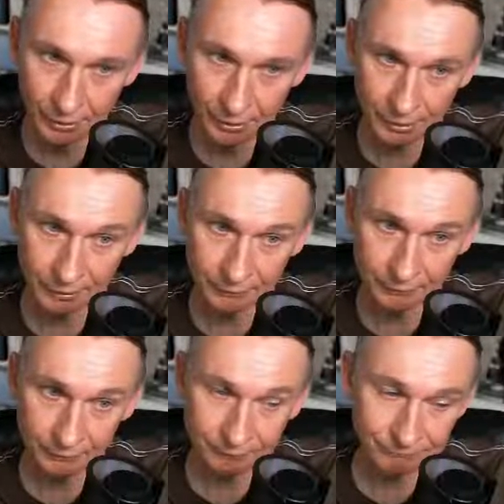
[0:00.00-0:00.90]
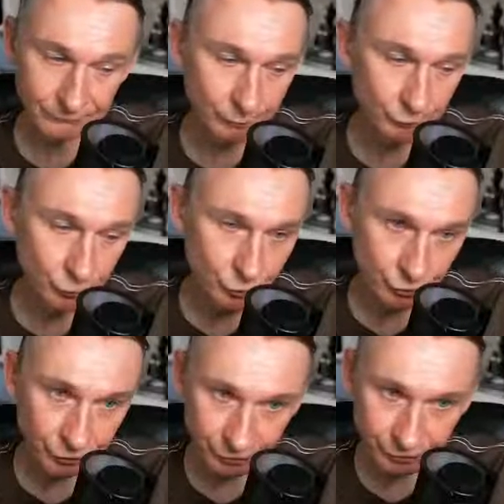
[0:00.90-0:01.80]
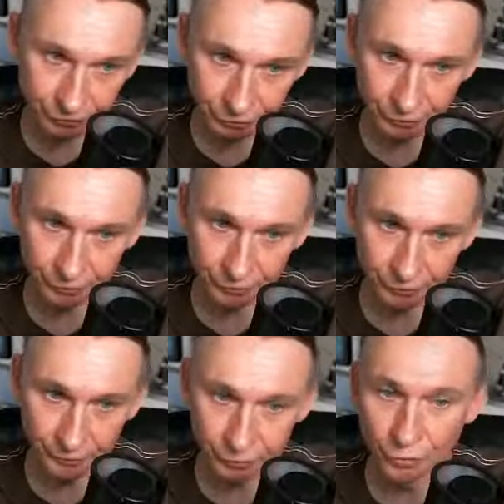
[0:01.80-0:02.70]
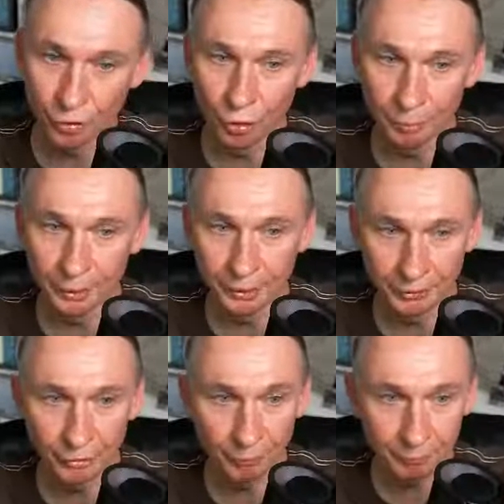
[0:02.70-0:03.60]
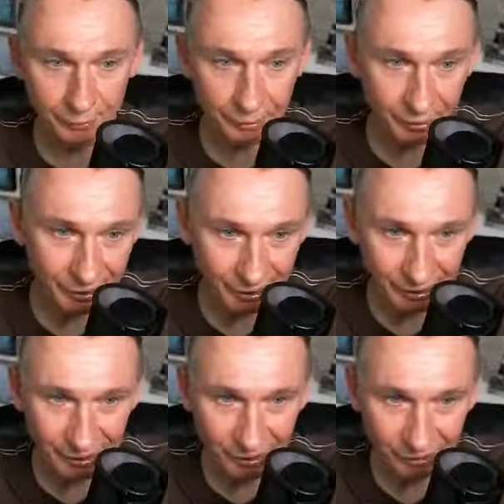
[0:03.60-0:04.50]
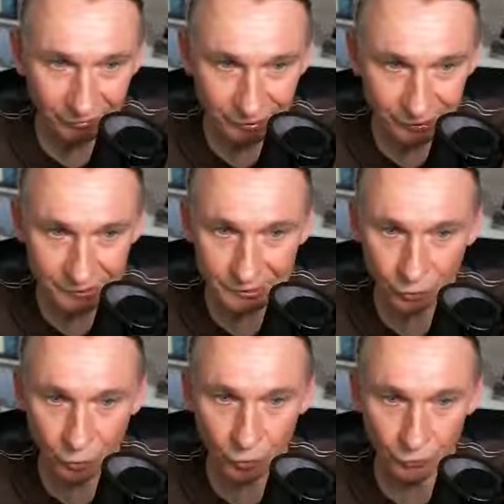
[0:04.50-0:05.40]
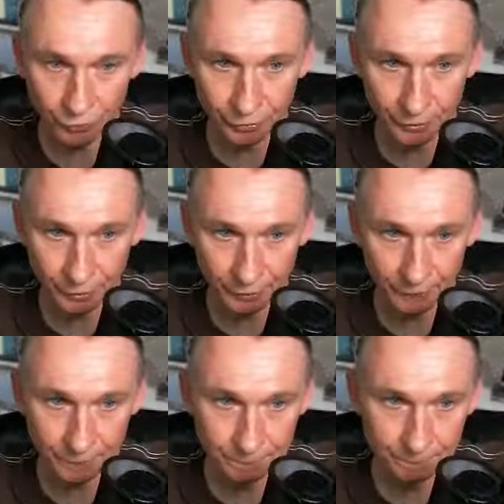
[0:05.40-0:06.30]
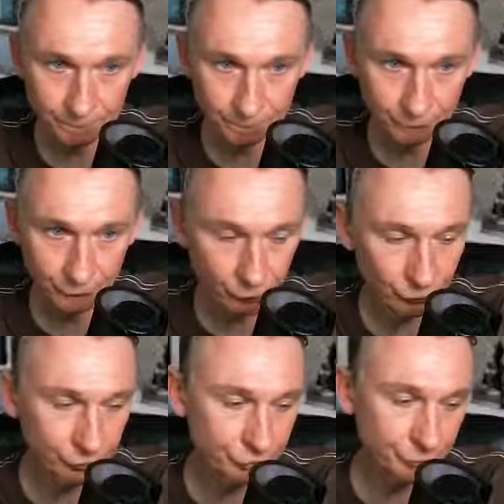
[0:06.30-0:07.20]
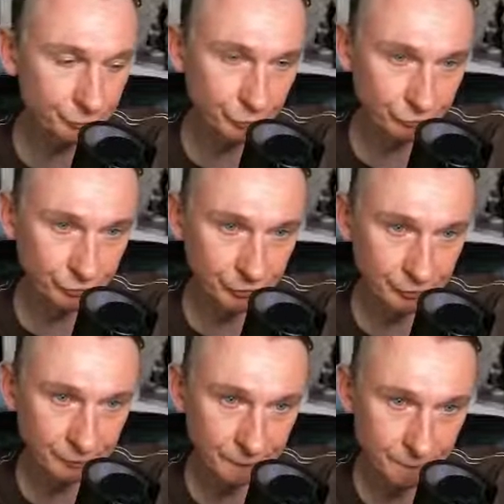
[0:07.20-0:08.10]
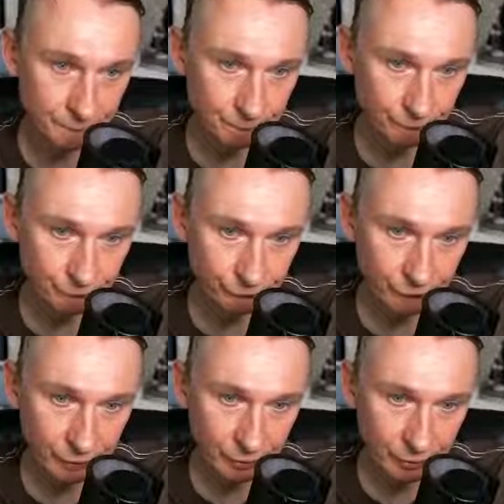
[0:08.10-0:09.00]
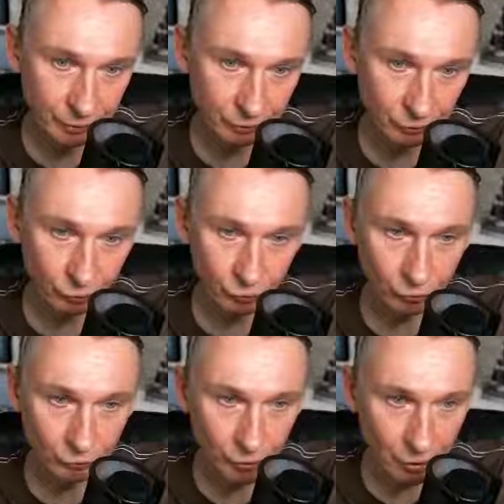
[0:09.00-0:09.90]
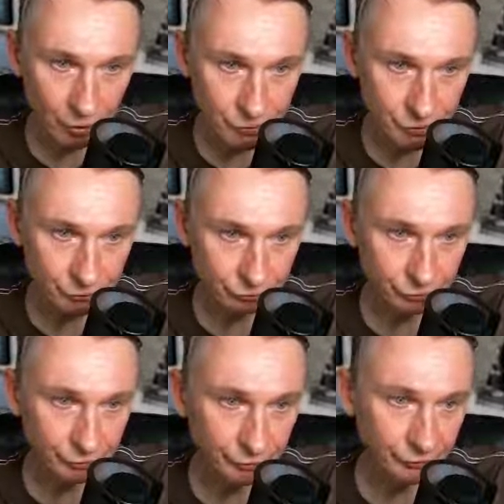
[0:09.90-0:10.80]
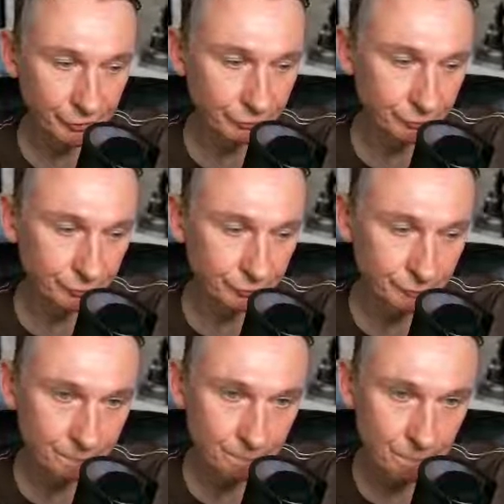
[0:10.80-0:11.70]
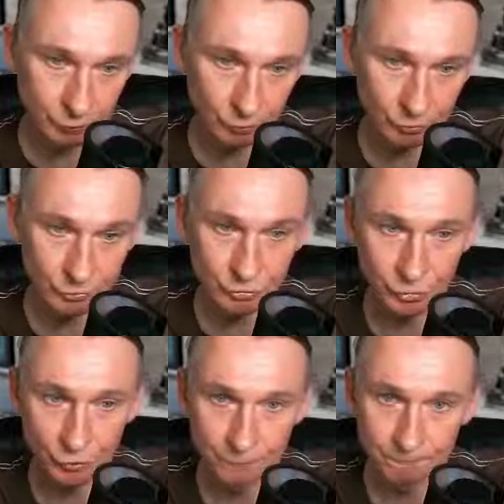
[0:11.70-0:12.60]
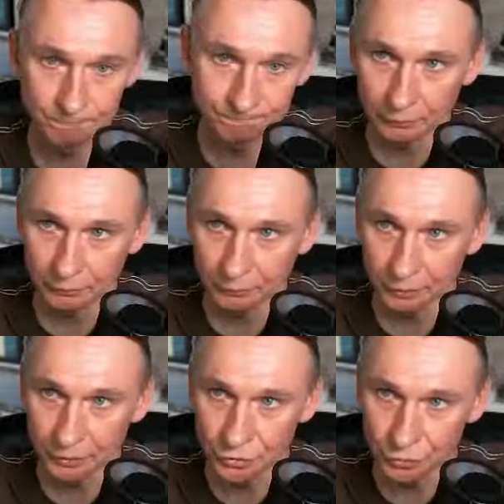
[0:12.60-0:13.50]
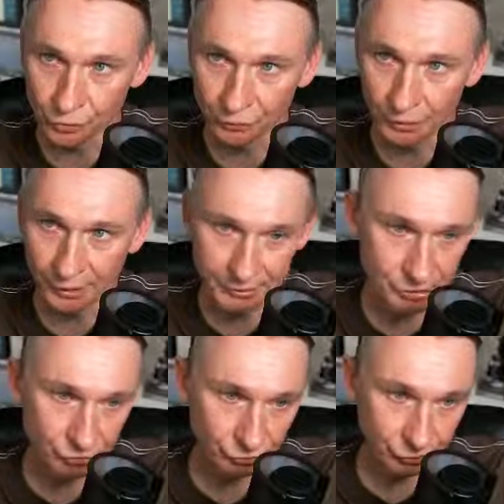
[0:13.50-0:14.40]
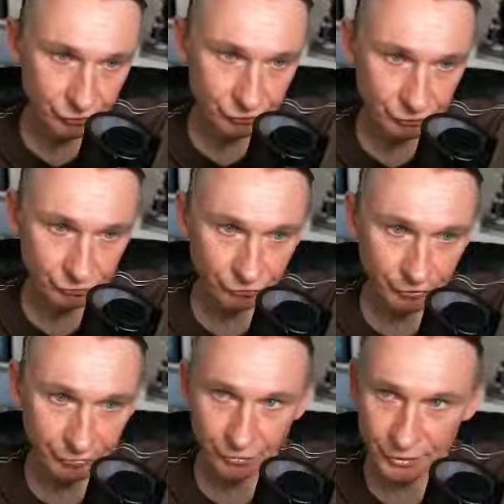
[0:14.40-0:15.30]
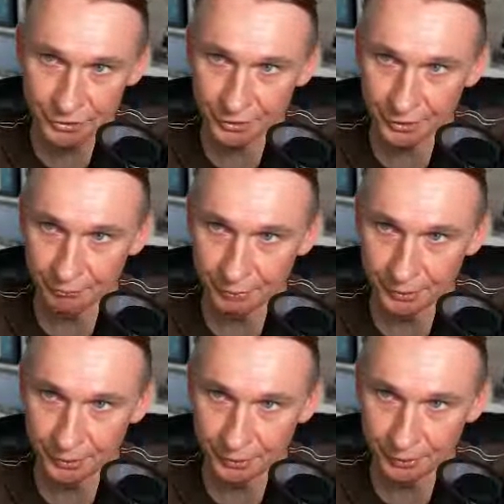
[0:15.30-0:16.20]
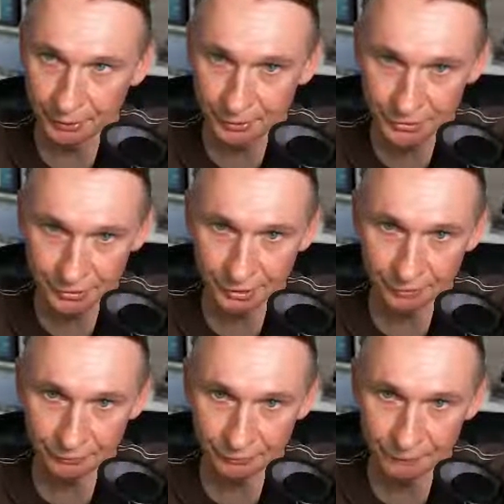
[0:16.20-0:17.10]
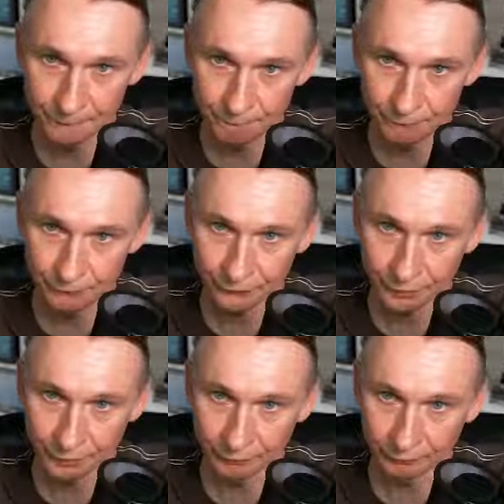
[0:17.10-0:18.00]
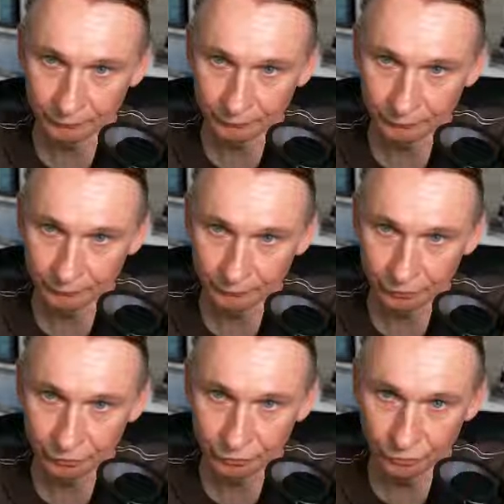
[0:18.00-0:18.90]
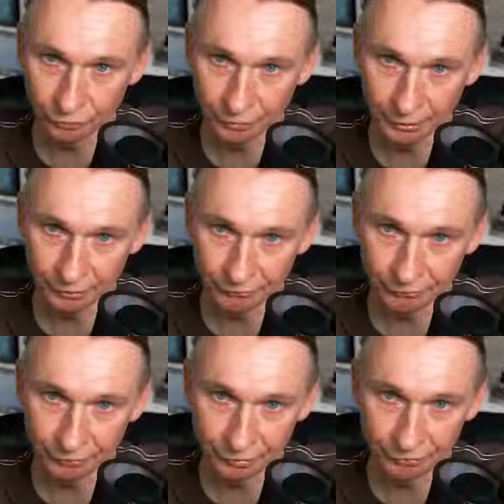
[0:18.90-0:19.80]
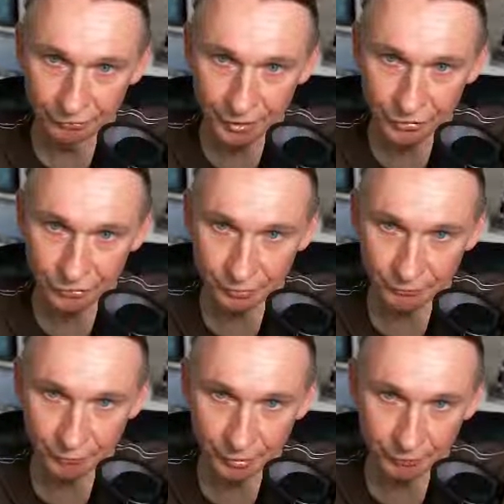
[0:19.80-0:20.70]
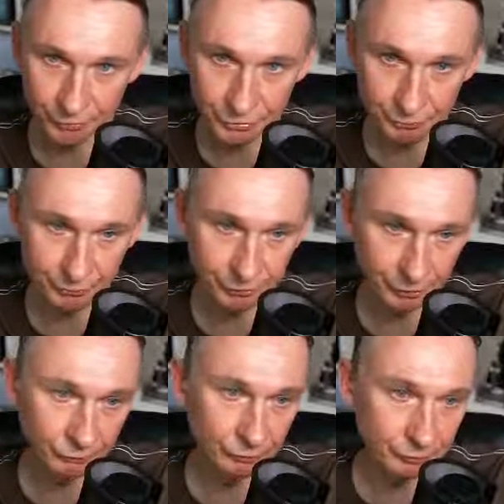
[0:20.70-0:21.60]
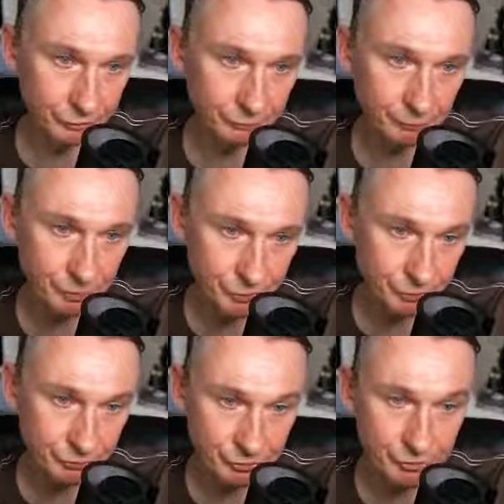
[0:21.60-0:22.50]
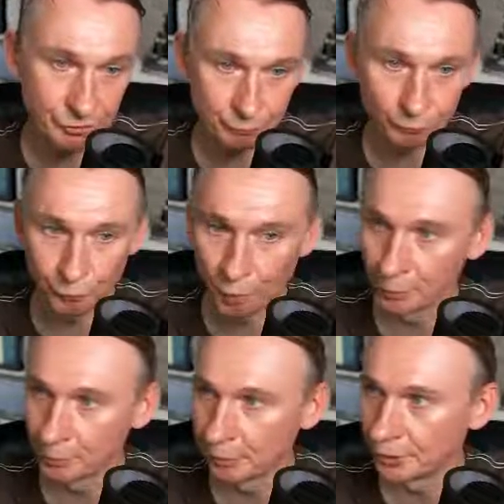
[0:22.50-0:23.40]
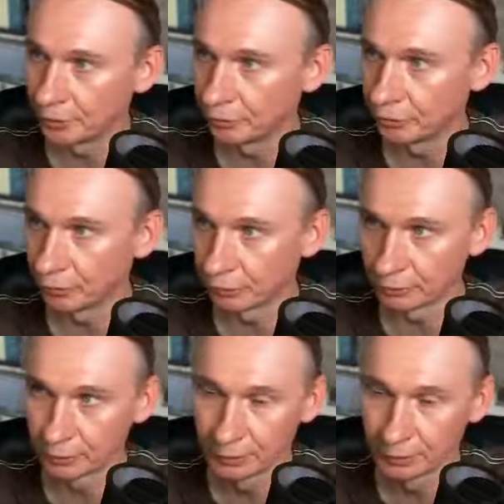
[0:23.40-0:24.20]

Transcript: and I'm not certain if you are going to open it up if it is on the chip of the, or on the housing of the network card. So install the latest version of advanced IP scanner, and if you have a device with microchip technology mentioned, it's probably your